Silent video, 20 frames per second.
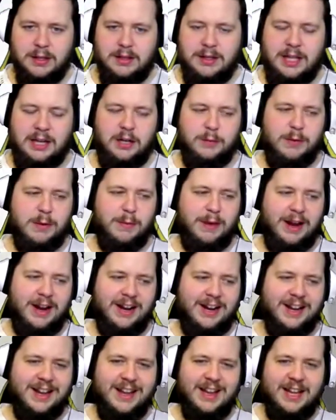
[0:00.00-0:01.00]
That'll be
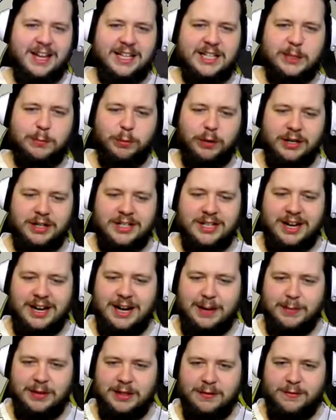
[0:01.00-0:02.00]
my
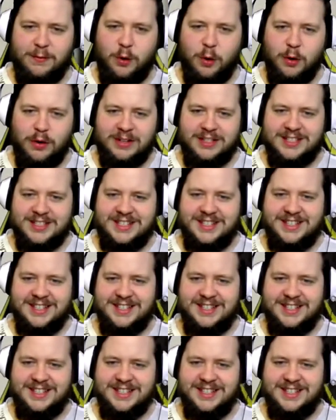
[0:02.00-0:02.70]
springtime in the forest.